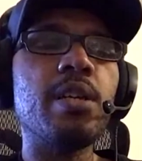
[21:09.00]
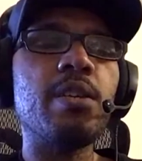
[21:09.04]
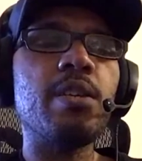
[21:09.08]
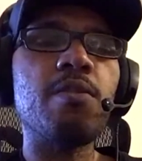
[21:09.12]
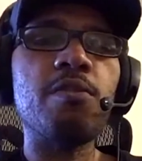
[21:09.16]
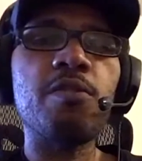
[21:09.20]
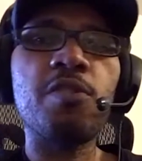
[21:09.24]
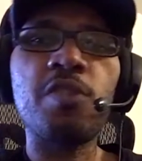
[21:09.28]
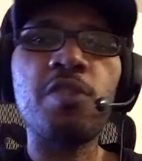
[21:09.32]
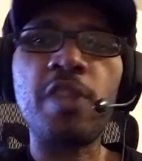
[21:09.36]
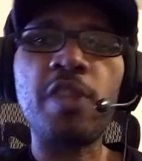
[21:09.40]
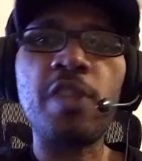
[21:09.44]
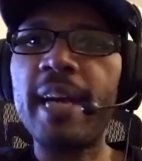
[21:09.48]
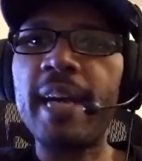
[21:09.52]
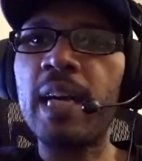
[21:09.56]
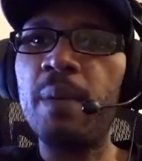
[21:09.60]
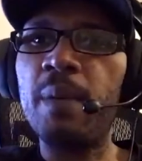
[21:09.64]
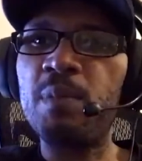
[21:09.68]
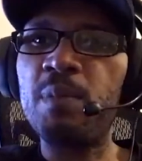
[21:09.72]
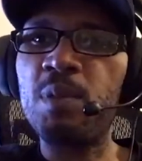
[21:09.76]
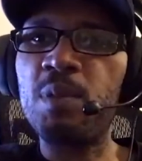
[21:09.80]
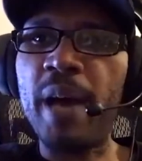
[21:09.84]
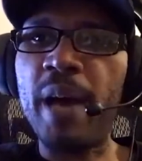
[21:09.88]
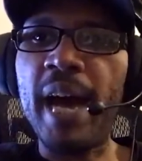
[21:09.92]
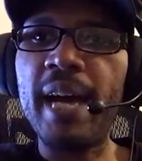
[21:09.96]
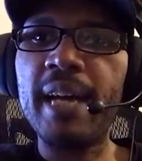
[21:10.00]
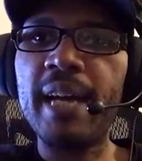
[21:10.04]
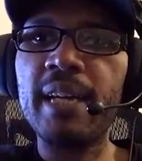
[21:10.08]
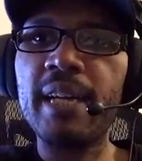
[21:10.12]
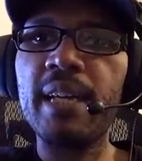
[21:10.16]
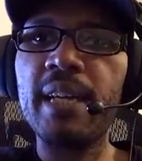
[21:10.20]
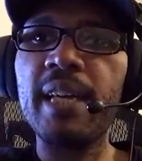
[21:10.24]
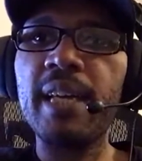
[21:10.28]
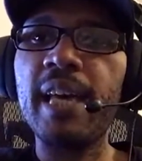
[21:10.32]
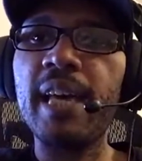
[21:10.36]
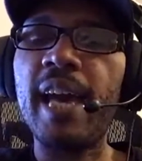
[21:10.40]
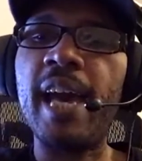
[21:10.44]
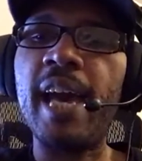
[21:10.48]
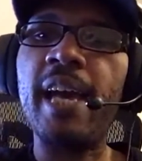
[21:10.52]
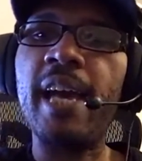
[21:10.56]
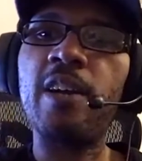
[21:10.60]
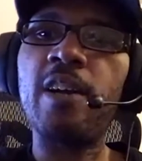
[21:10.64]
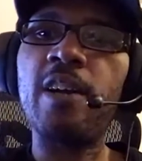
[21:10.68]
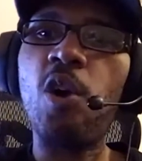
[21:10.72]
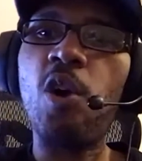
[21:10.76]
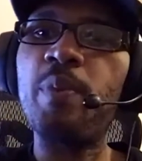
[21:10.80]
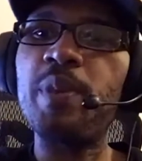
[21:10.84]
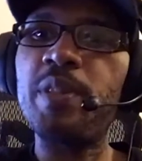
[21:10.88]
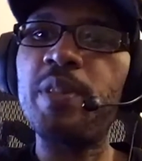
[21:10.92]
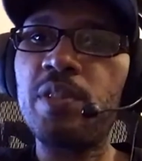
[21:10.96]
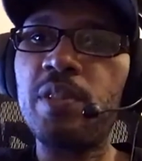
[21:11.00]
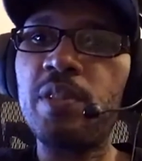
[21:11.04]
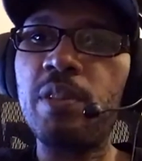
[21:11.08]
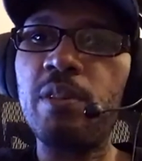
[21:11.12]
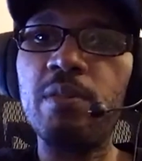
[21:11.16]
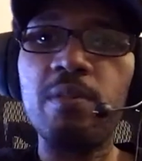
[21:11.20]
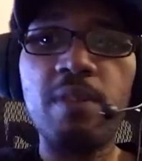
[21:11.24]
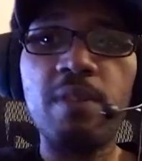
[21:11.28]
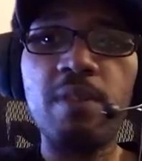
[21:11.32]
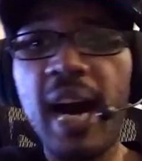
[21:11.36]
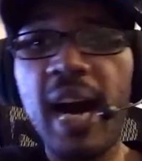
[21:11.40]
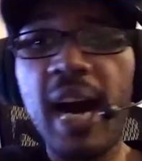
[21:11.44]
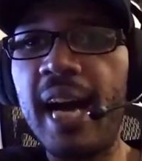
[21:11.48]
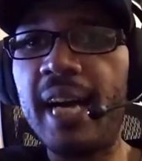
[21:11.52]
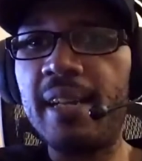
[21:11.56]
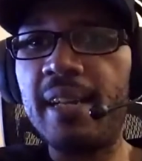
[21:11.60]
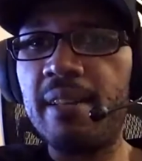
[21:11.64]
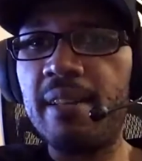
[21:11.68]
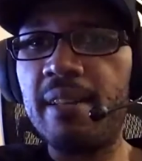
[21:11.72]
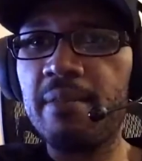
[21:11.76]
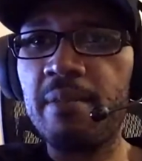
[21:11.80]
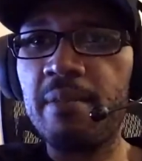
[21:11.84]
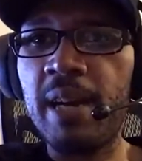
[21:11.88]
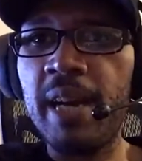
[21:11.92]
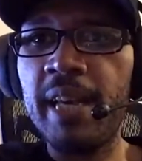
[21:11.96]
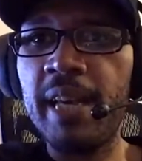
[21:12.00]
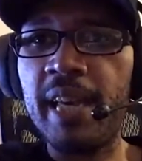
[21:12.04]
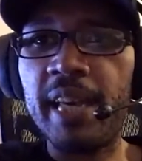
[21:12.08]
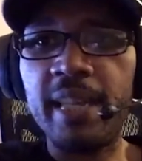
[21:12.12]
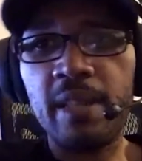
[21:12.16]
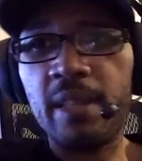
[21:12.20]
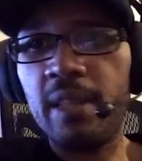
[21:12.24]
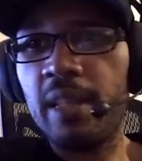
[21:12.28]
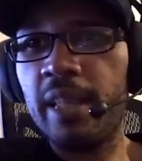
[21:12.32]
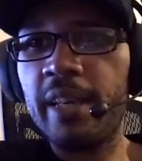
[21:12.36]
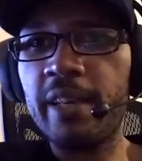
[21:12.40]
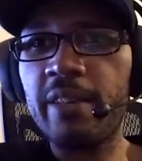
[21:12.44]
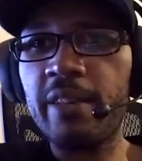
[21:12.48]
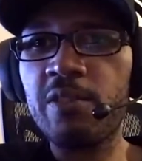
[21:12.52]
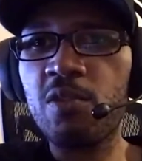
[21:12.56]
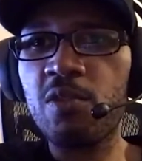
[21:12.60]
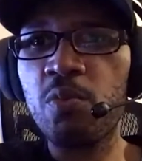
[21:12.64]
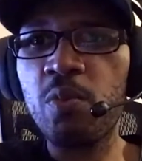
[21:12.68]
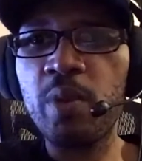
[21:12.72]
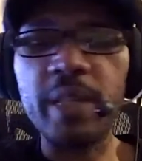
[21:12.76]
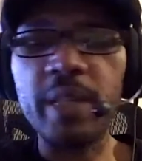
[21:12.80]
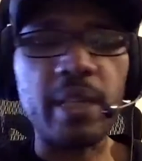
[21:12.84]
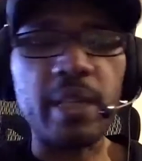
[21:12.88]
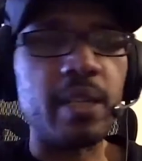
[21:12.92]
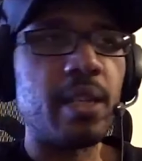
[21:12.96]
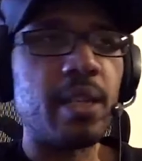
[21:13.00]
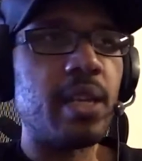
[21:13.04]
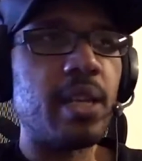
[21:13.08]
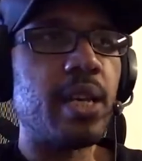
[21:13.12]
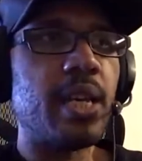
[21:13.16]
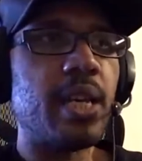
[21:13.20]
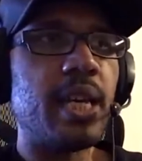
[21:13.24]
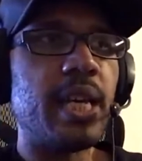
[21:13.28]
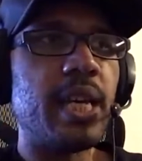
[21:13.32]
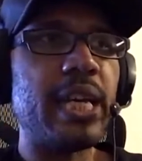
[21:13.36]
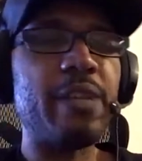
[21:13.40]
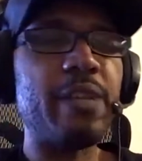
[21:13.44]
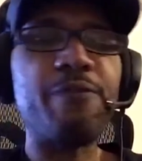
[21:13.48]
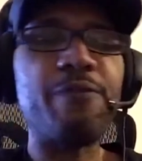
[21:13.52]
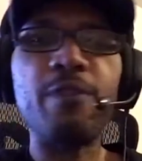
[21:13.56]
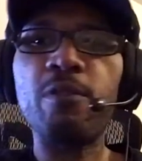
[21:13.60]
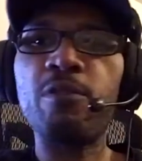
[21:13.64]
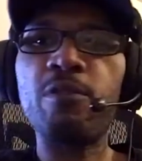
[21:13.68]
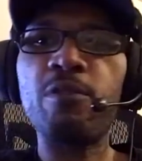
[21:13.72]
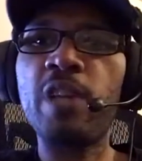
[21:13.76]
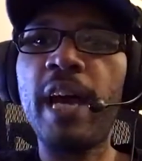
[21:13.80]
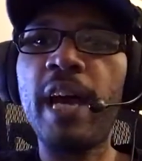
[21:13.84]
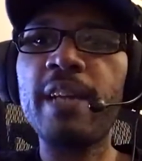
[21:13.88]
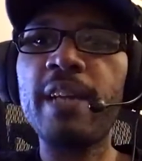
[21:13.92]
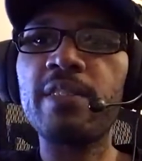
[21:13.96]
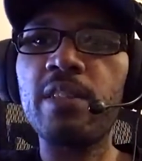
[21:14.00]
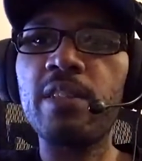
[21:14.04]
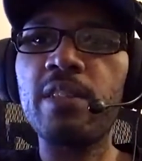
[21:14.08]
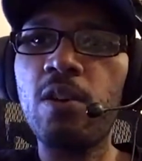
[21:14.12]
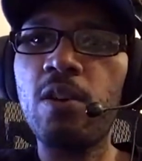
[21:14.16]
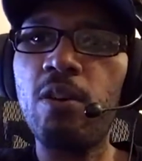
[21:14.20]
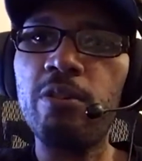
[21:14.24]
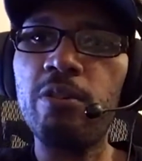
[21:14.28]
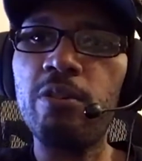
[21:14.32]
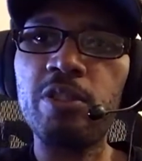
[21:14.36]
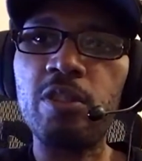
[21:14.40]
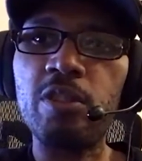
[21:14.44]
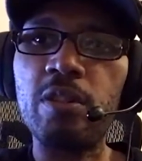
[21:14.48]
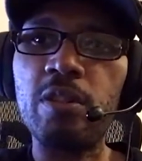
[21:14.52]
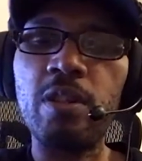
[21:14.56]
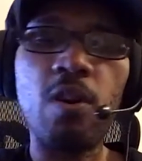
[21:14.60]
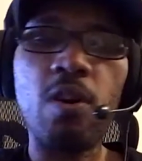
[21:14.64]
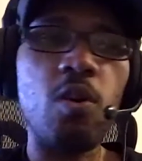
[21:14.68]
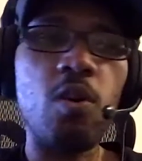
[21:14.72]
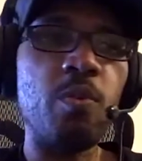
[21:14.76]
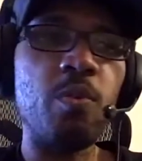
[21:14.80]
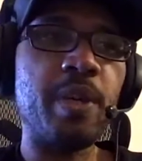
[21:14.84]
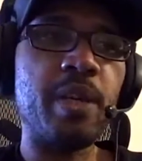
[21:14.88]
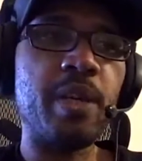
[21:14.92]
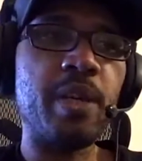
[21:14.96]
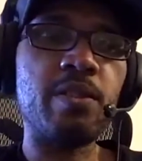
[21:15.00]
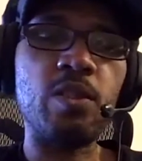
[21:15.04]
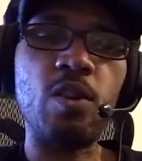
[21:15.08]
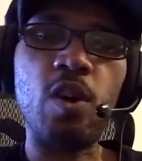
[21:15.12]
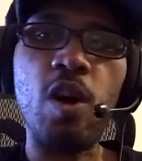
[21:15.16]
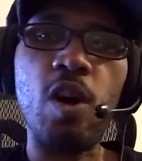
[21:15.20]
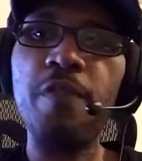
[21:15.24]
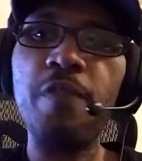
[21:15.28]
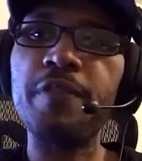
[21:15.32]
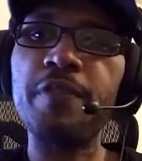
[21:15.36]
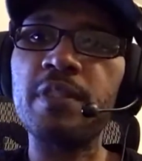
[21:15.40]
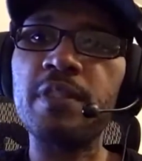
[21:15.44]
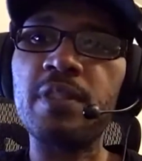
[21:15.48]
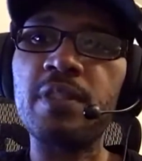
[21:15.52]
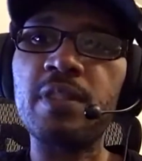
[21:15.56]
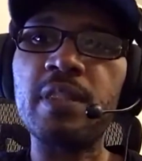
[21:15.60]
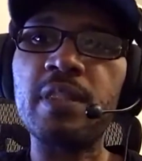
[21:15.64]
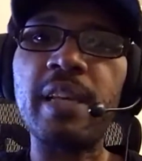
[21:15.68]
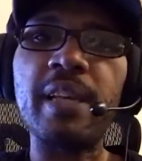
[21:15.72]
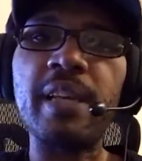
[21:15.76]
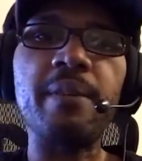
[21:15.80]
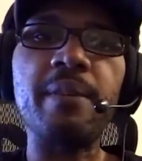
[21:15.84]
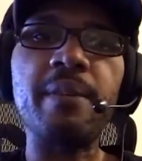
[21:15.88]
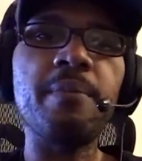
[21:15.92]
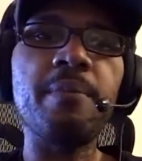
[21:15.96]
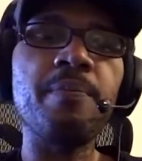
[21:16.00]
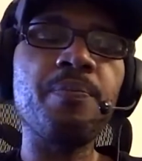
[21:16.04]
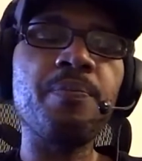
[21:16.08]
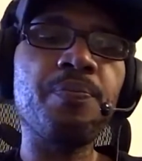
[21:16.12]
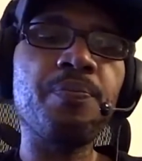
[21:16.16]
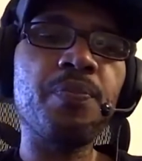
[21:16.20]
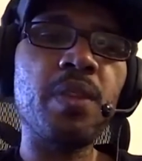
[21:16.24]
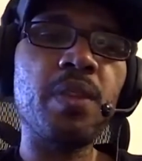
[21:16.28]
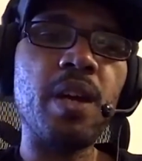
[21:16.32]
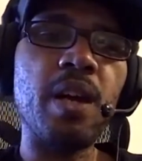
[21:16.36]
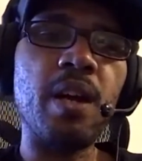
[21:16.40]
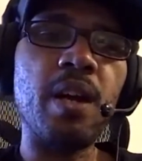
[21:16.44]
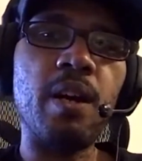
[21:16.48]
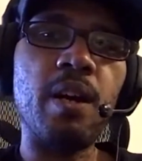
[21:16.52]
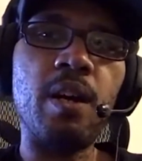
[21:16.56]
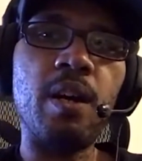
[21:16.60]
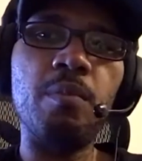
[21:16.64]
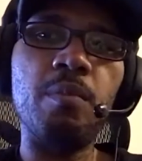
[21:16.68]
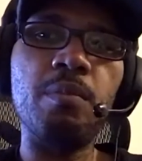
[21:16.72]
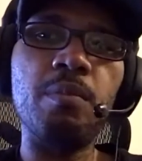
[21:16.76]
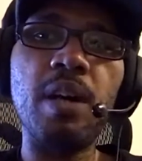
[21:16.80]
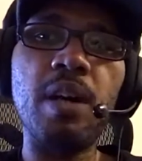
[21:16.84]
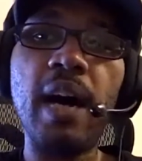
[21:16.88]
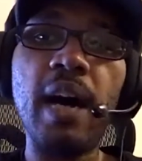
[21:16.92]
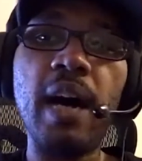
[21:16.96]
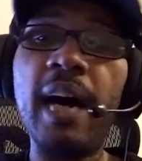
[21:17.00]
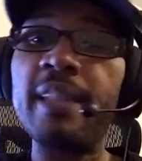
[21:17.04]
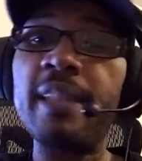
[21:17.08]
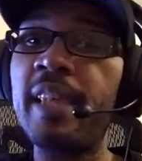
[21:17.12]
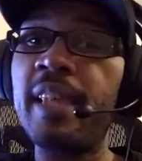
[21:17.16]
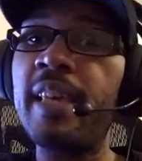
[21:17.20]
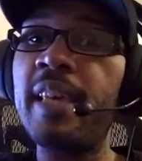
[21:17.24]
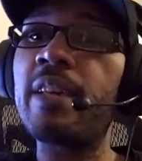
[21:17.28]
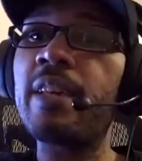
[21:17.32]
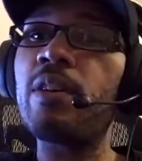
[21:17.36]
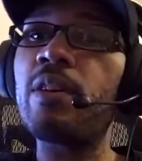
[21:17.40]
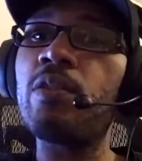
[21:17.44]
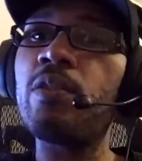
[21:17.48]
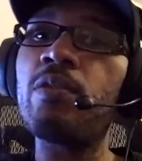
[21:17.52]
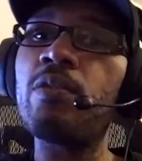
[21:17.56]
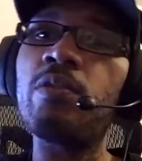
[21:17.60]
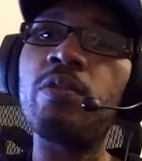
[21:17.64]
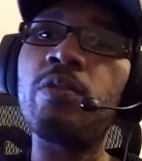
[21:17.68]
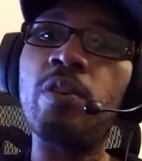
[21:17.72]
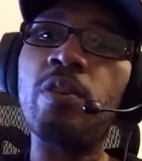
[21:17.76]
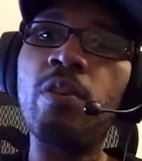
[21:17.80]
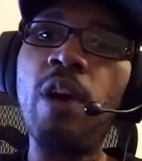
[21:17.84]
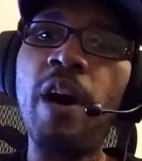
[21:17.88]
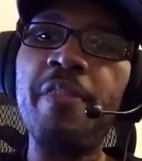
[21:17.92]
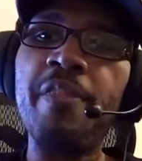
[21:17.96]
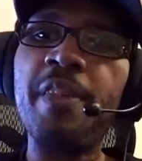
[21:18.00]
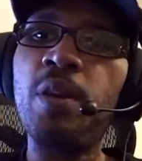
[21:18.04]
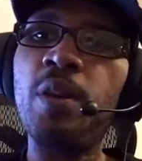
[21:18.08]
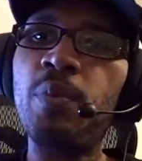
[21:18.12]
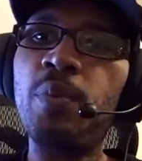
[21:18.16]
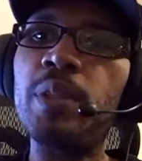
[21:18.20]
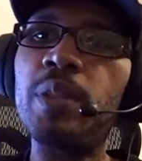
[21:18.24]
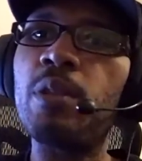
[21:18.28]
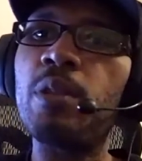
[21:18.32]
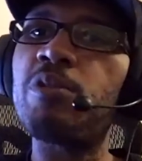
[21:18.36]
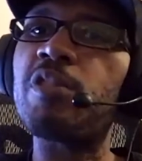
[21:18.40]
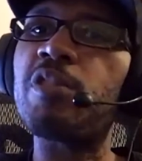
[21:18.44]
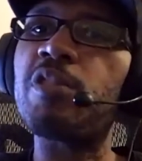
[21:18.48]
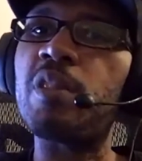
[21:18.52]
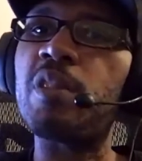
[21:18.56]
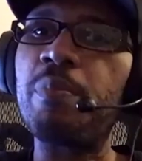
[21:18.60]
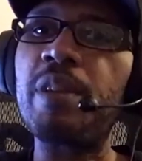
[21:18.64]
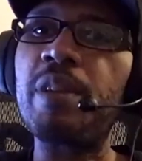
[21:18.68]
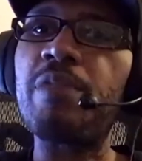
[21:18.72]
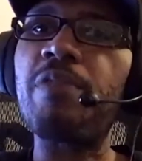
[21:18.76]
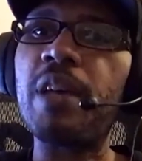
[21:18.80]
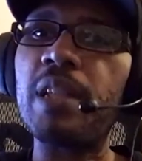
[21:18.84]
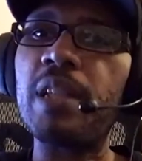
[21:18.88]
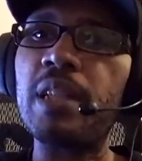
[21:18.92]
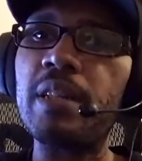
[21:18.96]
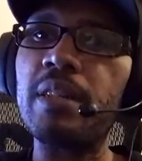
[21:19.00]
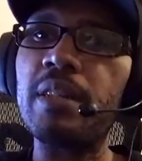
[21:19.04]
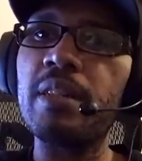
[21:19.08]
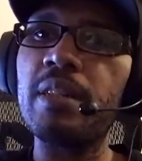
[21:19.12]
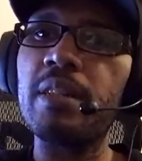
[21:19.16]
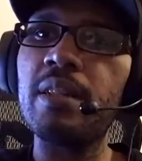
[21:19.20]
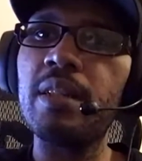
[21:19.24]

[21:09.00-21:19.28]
Shaq comes back, and Kobe's still hot, right? And the Lakers is winning. And Phil Jackson calls Kobe into the office and said, "I think we're losing the big fella.